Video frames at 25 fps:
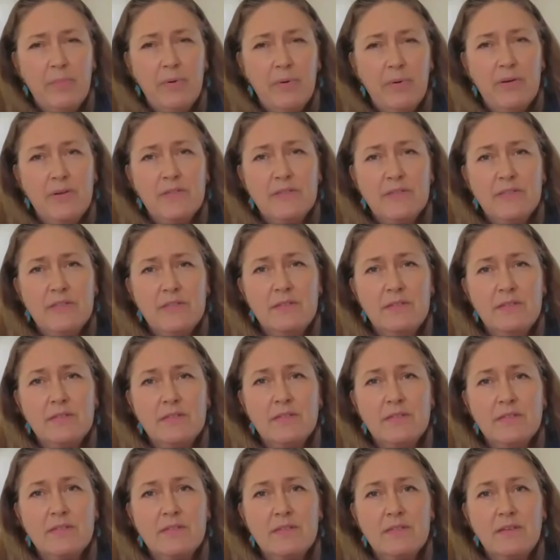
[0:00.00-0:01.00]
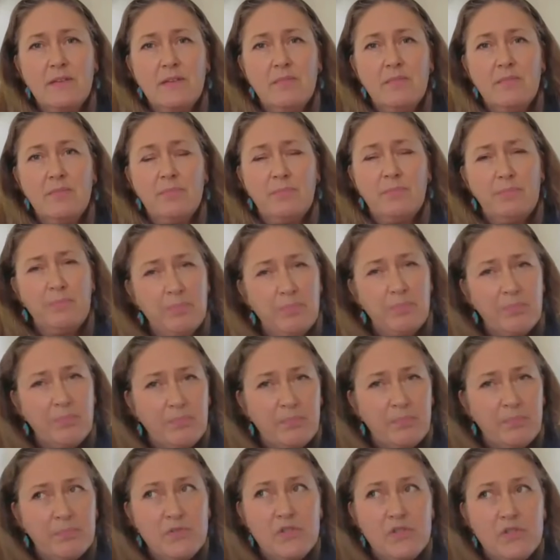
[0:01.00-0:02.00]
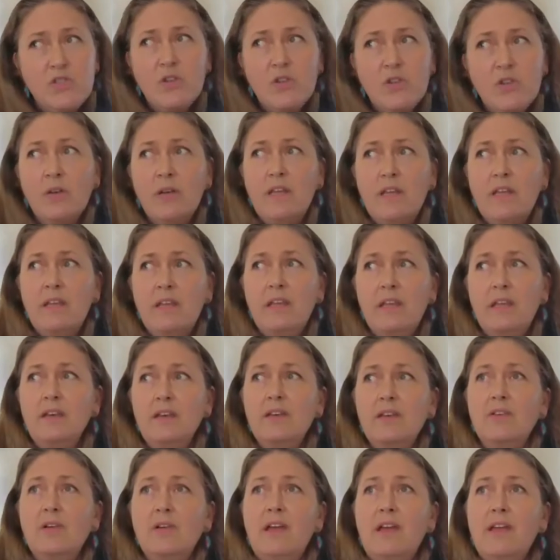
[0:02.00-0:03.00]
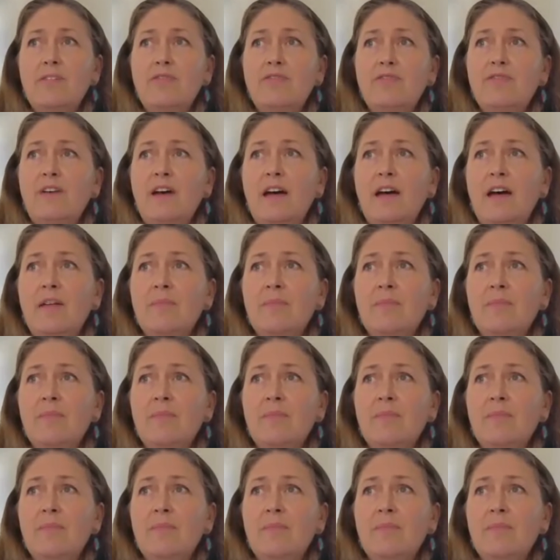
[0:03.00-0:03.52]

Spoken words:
person's journey in grief.